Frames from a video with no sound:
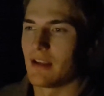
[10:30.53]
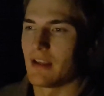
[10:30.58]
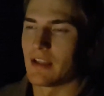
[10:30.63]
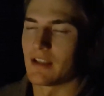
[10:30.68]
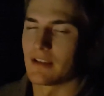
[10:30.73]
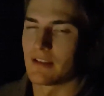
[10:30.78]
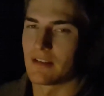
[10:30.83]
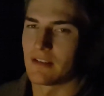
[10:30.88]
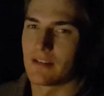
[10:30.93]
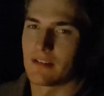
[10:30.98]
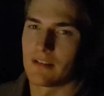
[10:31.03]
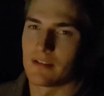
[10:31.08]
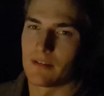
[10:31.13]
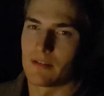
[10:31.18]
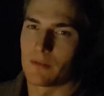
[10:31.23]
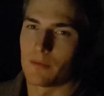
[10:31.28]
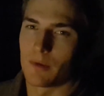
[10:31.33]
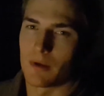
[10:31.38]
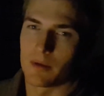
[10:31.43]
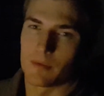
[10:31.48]
it,
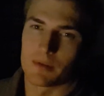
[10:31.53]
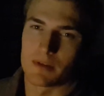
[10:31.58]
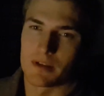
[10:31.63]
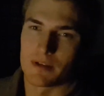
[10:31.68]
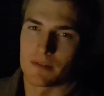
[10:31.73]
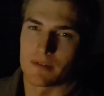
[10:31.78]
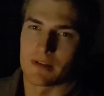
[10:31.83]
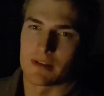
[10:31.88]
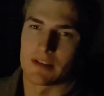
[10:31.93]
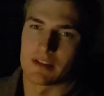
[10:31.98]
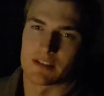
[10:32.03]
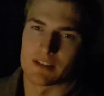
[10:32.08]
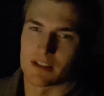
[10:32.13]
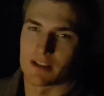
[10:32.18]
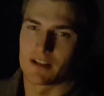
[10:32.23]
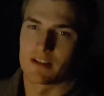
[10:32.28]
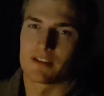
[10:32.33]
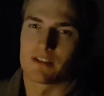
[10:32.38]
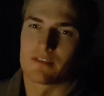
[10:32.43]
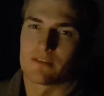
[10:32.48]
the way we do it is
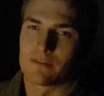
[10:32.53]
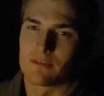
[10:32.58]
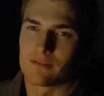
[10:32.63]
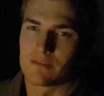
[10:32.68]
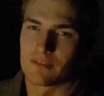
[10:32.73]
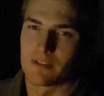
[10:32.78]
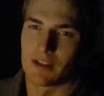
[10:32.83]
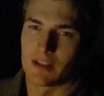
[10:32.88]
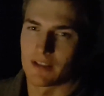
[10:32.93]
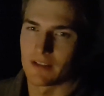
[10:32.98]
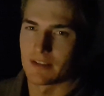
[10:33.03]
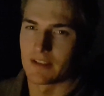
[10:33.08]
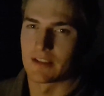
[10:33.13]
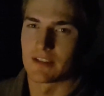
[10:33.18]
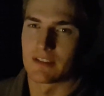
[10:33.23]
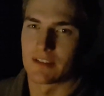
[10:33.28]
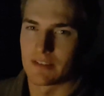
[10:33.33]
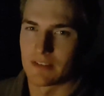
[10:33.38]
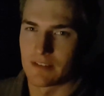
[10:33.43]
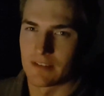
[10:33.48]
kind of like
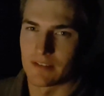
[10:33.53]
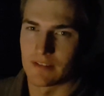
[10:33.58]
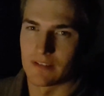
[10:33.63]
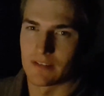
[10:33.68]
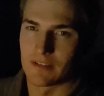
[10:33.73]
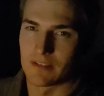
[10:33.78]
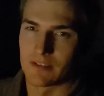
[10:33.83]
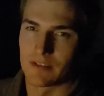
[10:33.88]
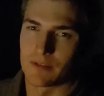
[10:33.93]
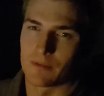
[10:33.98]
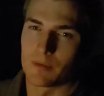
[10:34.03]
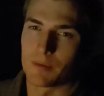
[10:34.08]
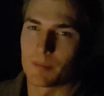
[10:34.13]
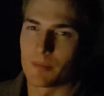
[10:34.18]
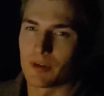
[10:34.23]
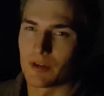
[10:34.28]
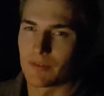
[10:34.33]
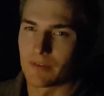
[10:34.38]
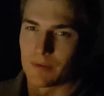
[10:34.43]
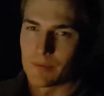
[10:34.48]
this. So
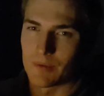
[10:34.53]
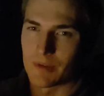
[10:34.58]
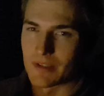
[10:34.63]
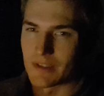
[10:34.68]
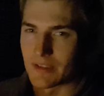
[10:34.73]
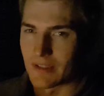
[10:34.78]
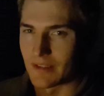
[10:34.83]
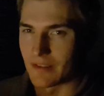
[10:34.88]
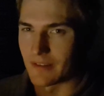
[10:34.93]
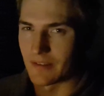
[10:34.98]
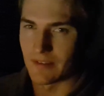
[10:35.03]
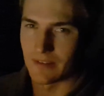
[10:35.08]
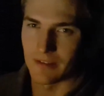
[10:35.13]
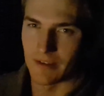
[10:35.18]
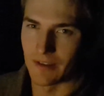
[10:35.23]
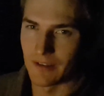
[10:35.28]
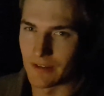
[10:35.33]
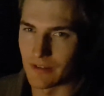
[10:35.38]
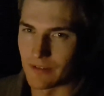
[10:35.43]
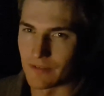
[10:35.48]
removing words like
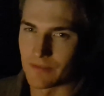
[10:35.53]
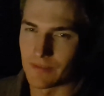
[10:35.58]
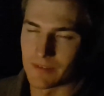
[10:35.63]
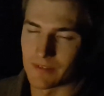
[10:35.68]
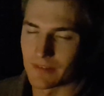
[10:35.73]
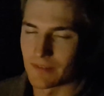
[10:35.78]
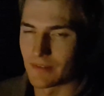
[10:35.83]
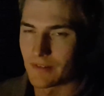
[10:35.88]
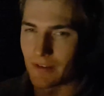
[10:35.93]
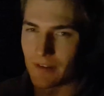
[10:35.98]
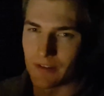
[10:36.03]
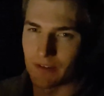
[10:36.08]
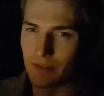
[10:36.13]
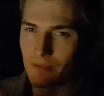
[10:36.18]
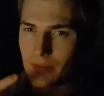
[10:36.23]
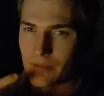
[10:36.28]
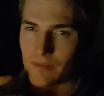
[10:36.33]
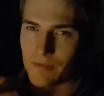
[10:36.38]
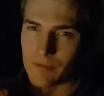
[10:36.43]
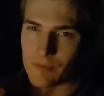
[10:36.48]
kind of,
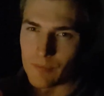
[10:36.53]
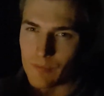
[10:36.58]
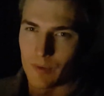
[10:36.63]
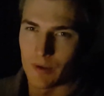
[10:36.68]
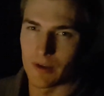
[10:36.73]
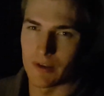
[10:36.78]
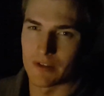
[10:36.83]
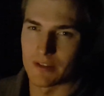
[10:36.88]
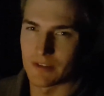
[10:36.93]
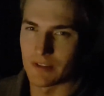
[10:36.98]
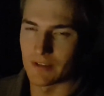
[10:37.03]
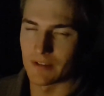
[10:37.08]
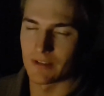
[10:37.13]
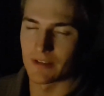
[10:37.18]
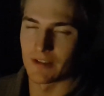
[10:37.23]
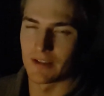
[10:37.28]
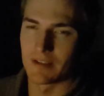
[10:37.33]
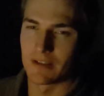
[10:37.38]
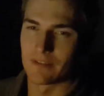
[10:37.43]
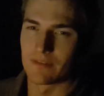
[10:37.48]
words that
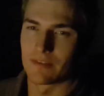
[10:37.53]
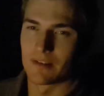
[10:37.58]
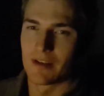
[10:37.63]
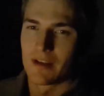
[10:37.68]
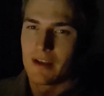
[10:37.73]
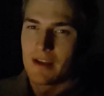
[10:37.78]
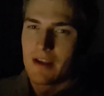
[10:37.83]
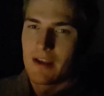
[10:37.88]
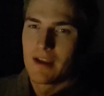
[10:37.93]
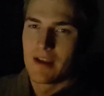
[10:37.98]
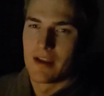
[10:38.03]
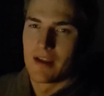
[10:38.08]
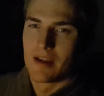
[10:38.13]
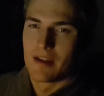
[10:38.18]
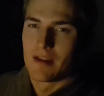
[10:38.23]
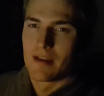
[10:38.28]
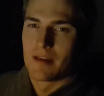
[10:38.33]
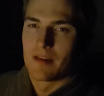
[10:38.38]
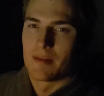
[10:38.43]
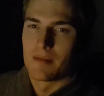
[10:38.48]
kind of
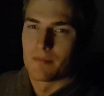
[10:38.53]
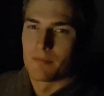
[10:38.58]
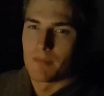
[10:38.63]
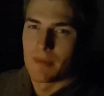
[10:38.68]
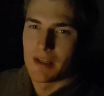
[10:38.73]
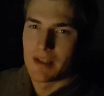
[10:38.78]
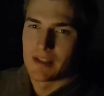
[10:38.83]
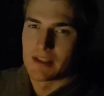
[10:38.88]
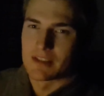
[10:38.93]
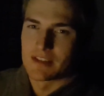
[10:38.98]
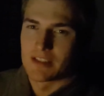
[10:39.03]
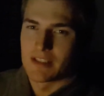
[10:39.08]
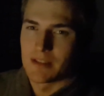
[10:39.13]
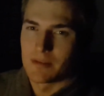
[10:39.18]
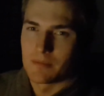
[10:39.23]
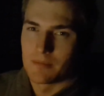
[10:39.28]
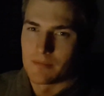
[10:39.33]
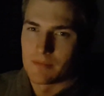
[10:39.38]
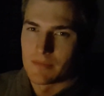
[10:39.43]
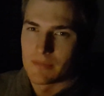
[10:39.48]
make it
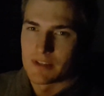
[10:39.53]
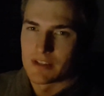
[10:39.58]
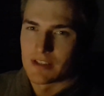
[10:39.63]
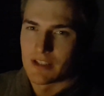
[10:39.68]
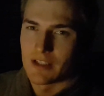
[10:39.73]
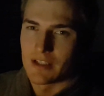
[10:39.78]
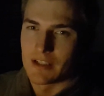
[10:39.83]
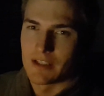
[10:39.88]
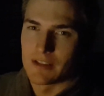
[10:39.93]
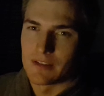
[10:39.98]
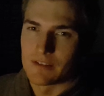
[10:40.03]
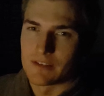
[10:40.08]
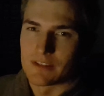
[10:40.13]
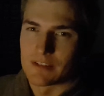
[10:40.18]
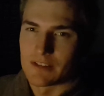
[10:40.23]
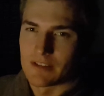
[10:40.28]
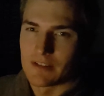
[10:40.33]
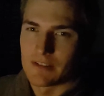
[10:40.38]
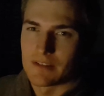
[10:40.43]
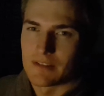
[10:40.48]
seem slightly
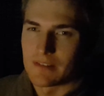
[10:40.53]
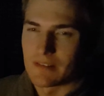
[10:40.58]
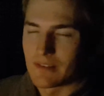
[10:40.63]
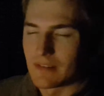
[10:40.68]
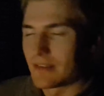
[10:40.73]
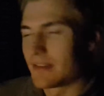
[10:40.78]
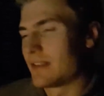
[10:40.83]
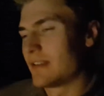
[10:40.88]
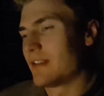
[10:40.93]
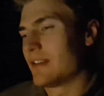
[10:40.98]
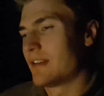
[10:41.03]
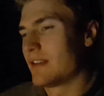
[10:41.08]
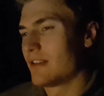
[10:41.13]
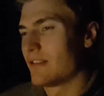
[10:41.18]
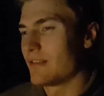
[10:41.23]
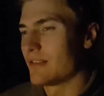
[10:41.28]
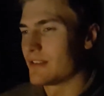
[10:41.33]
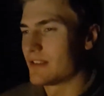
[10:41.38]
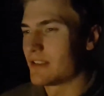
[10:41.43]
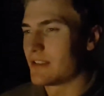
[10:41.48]
uncertain,
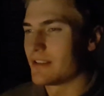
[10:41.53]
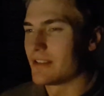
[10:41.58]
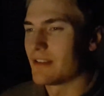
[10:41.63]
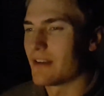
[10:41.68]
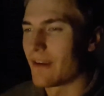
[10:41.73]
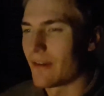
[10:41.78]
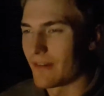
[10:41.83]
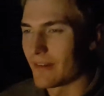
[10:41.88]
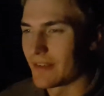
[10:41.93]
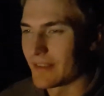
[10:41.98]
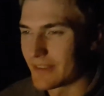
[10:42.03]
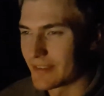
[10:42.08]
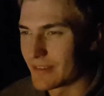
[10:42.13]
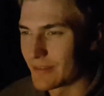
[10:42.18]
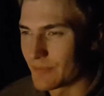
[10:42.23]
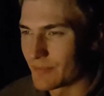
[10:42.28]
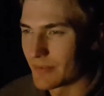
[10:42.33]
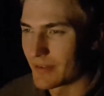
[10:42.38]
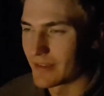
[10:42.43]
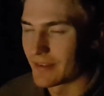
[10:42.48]
which is, no, is
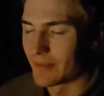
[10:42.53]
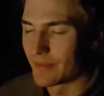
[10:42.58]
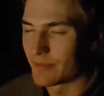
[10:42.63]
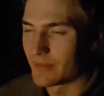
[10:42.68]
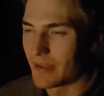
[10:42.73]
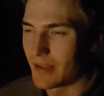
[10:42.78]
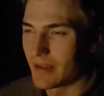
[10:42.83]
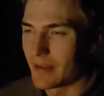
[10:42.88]
something I'm